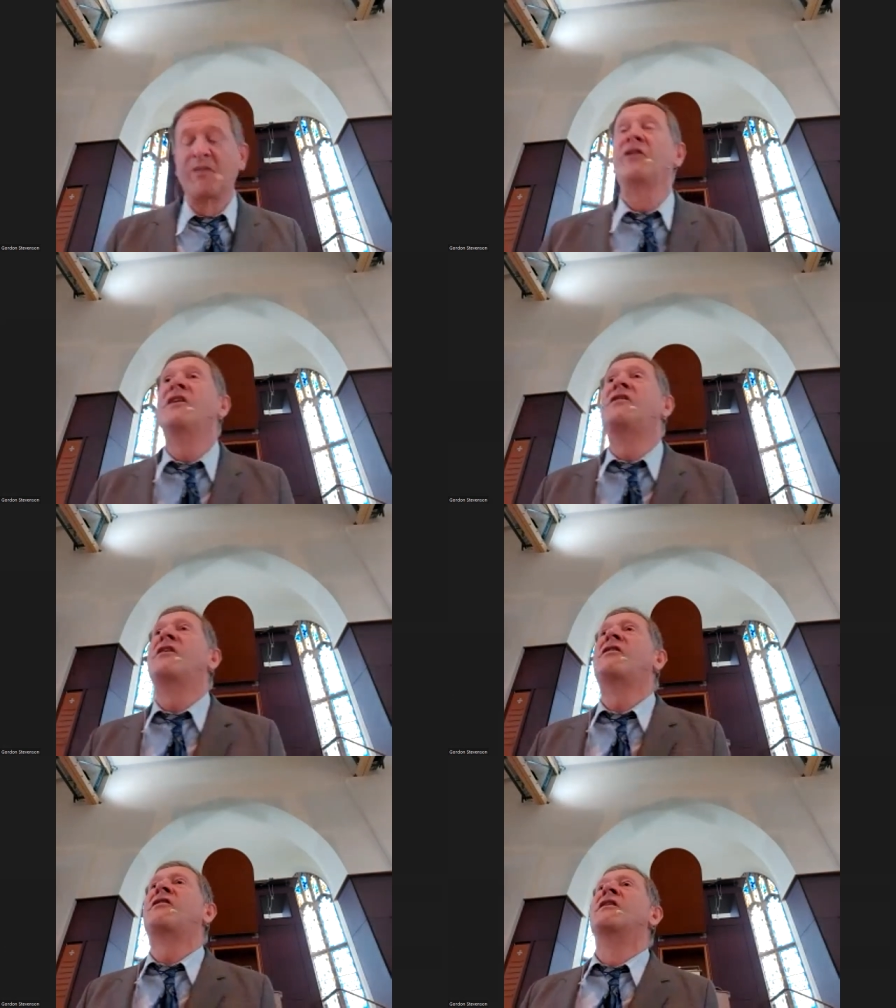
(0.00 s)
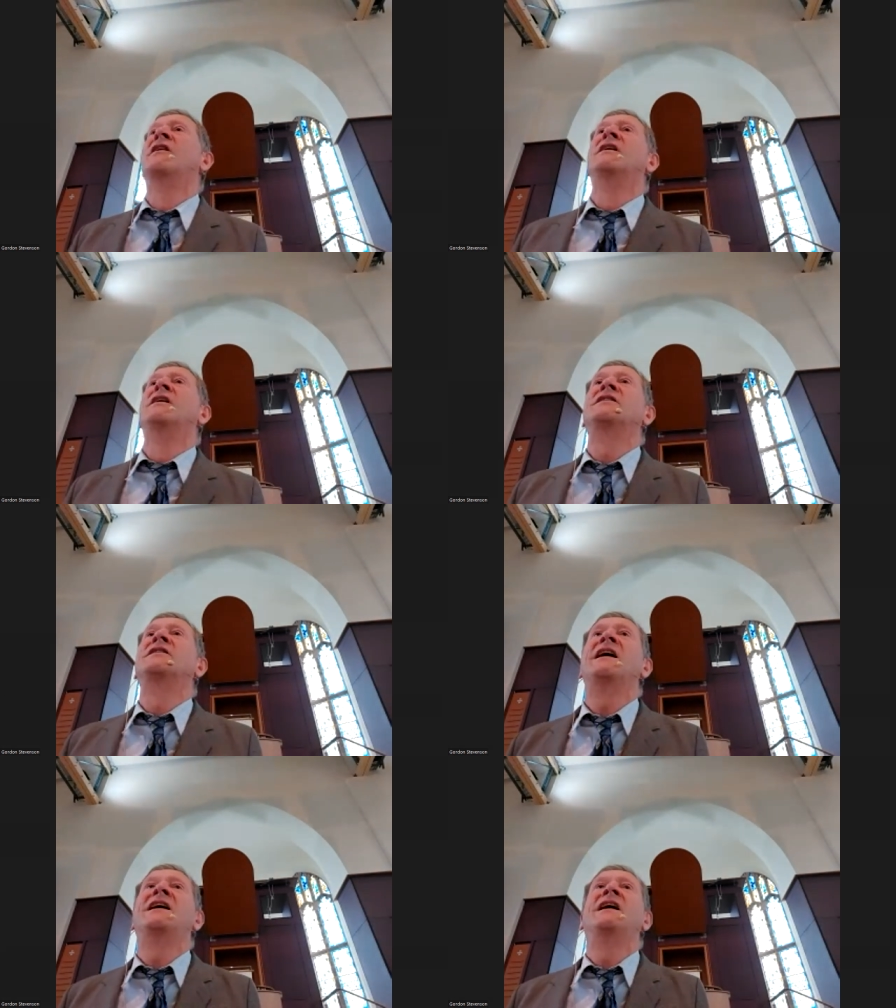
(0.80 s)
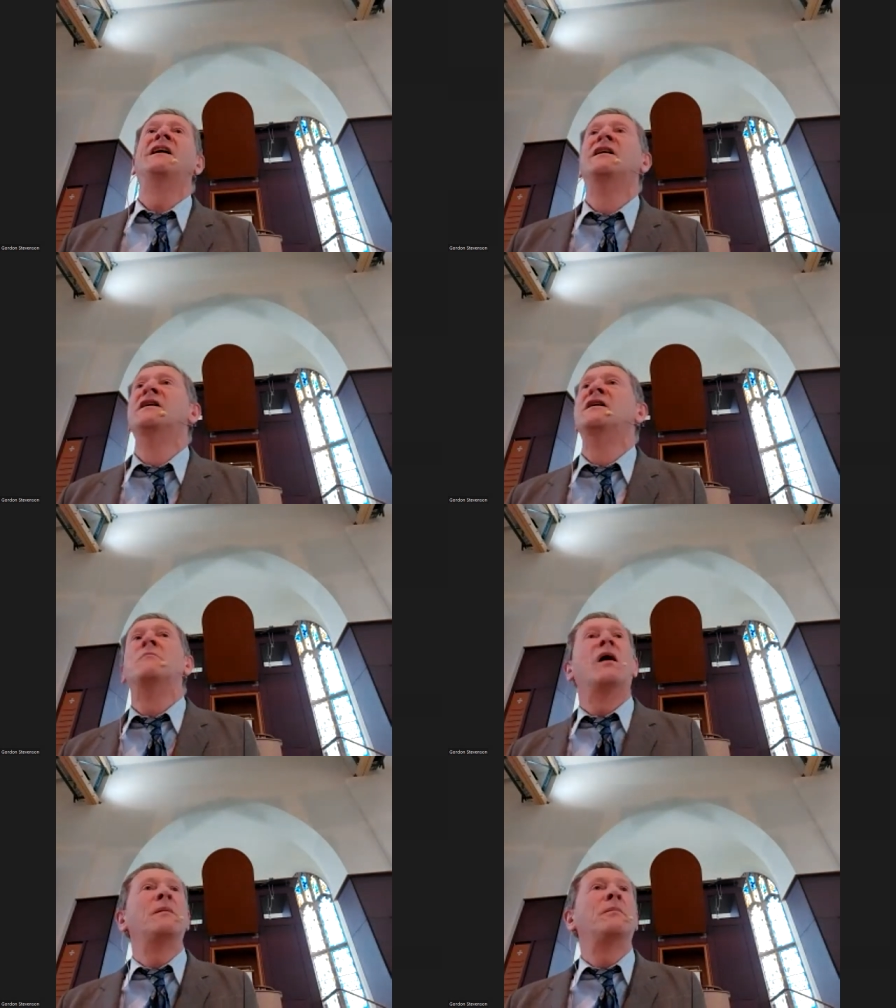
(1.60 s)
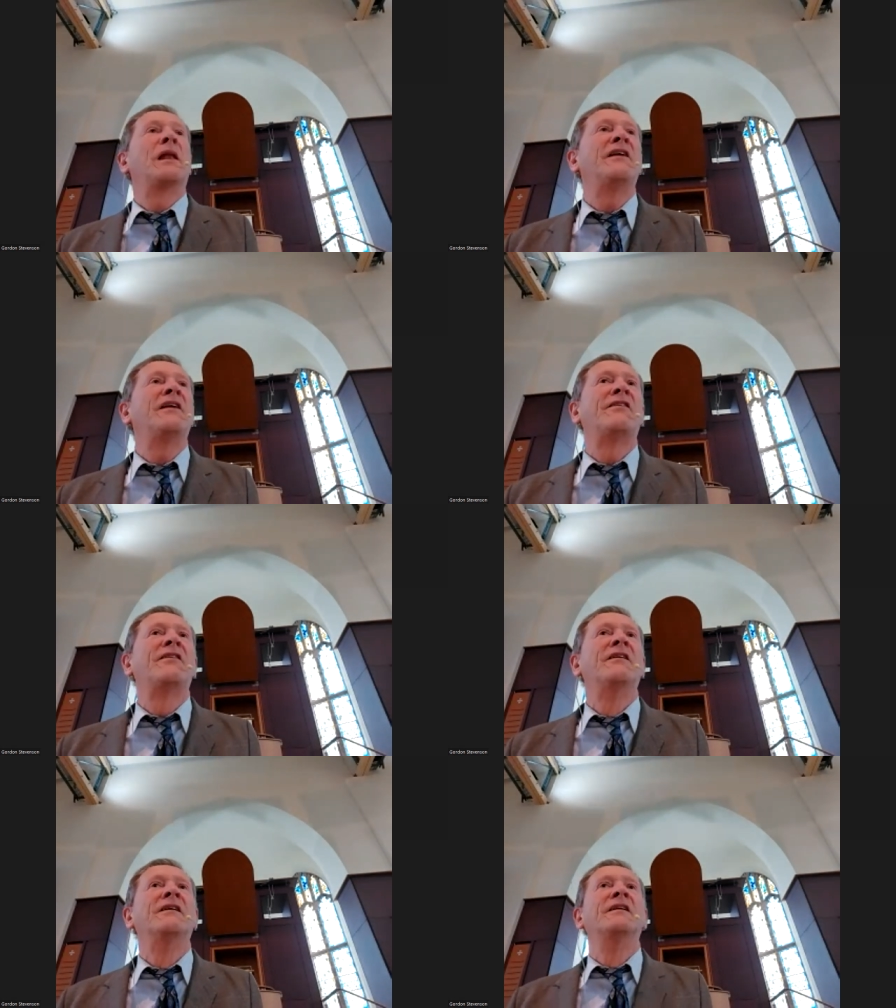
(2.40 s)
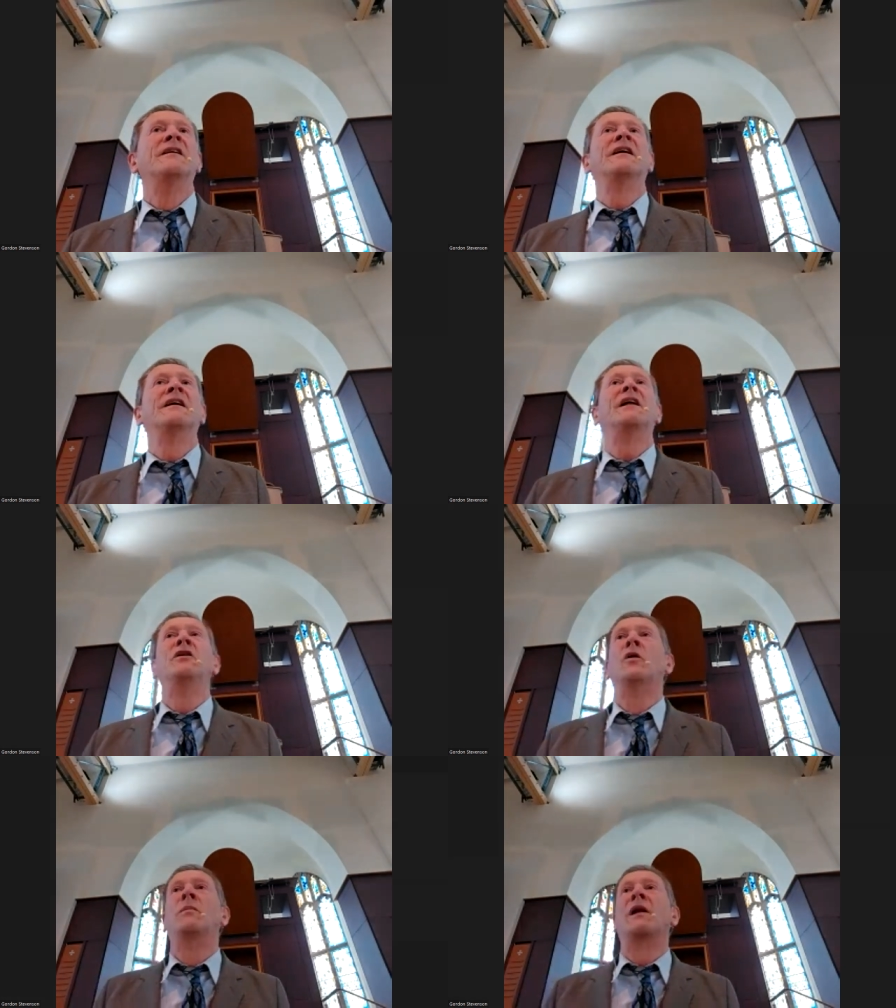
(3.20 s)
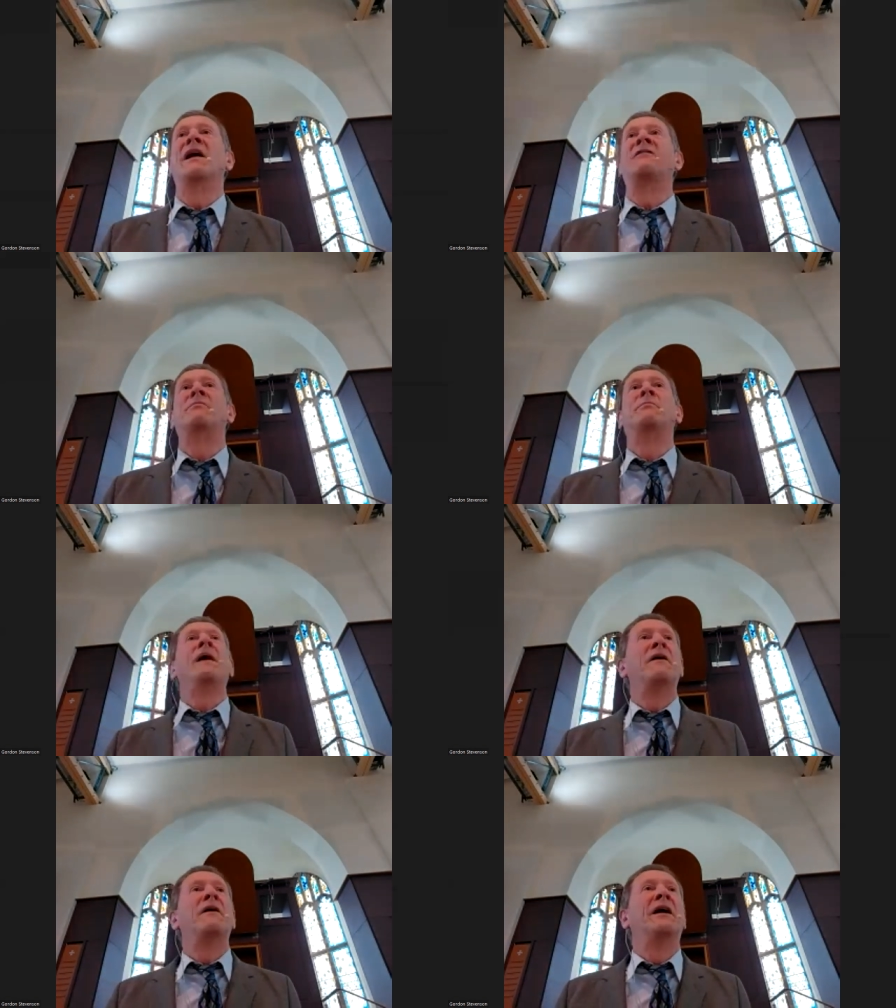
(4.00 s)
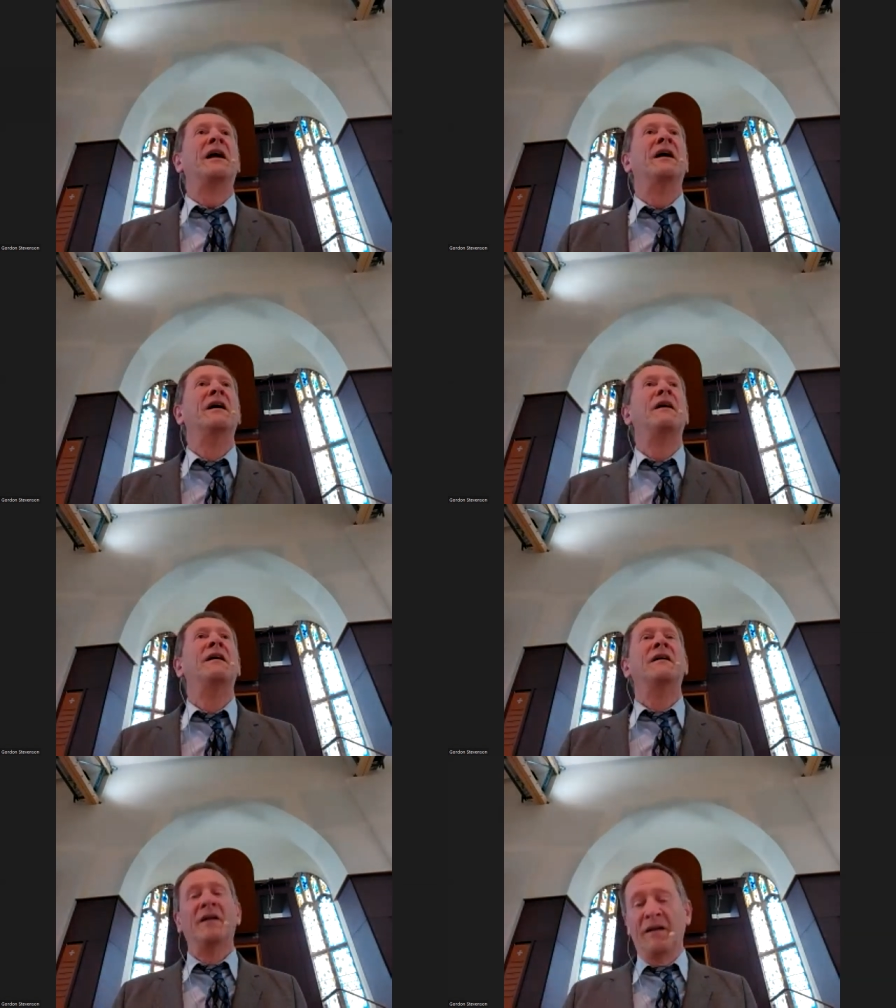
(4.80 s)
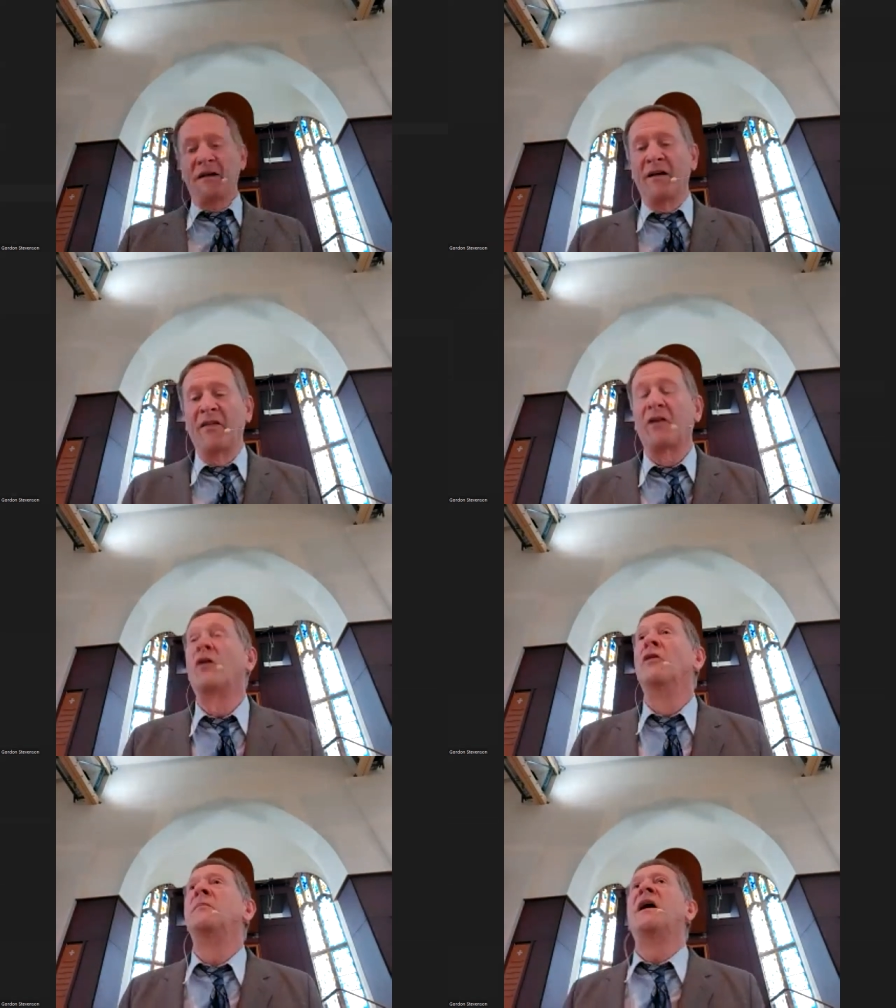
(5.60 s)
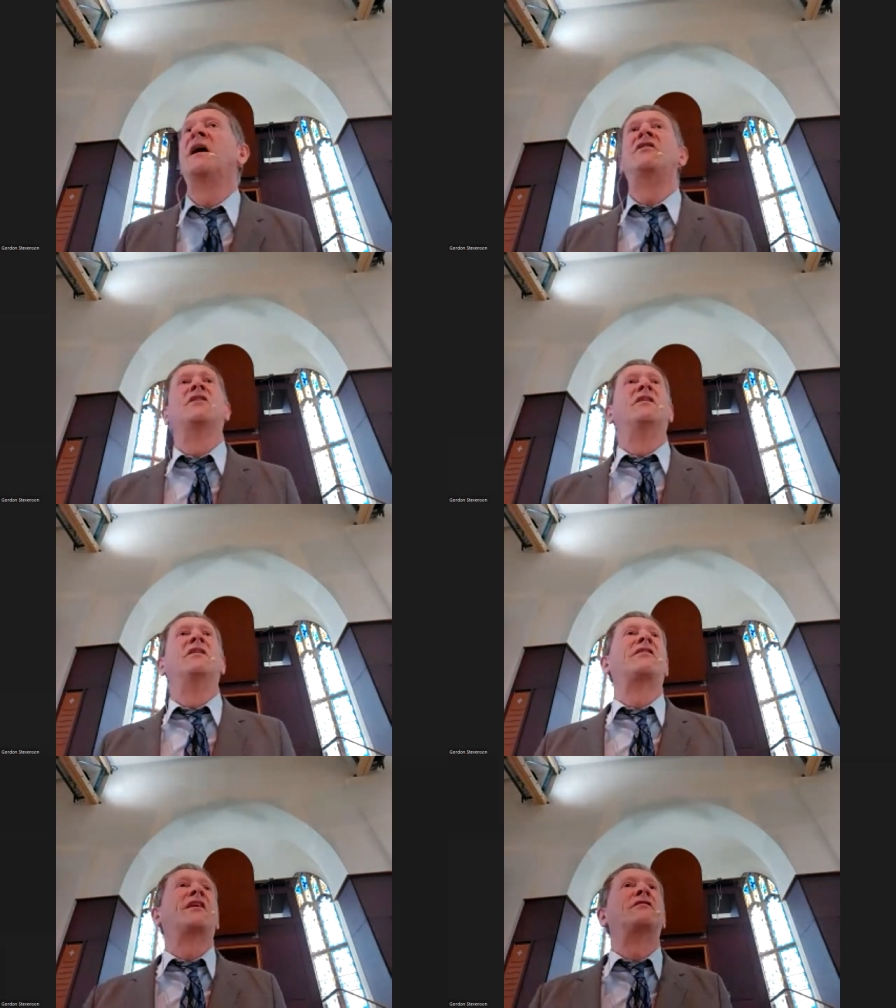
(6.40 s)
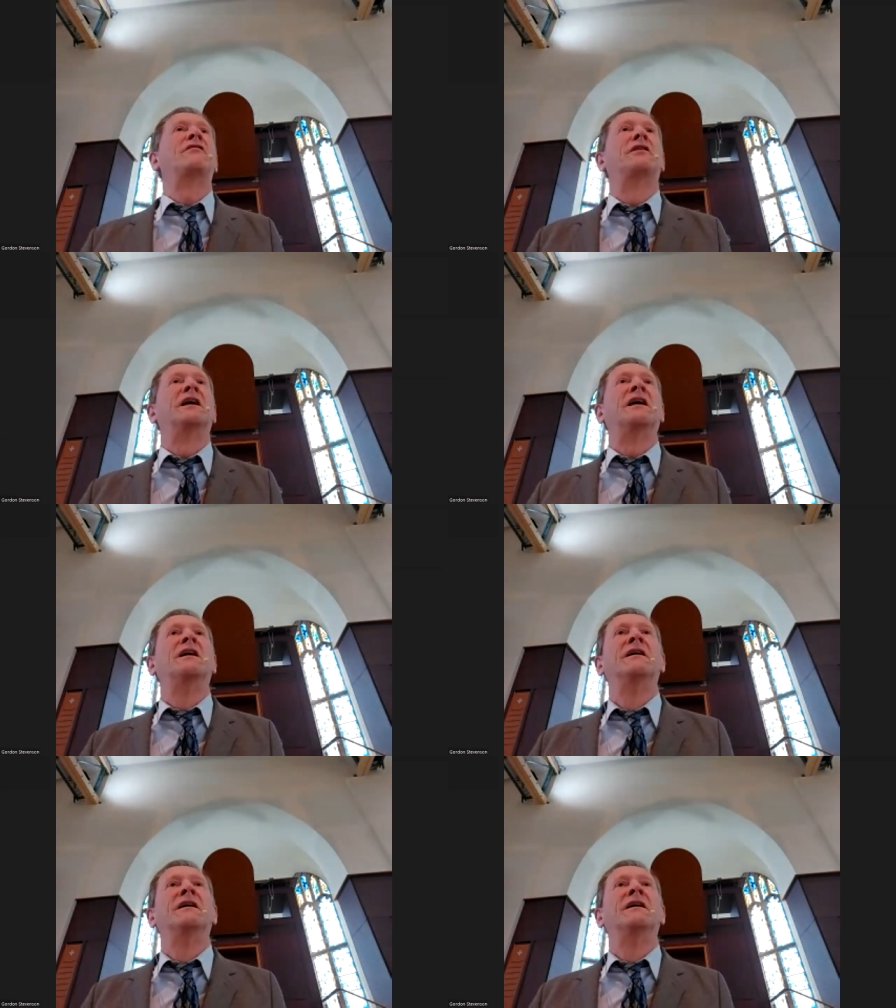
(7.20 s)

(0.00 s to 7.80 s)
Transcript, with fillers: Jesus taking my place and your place, bearing the condemnation, the suffering.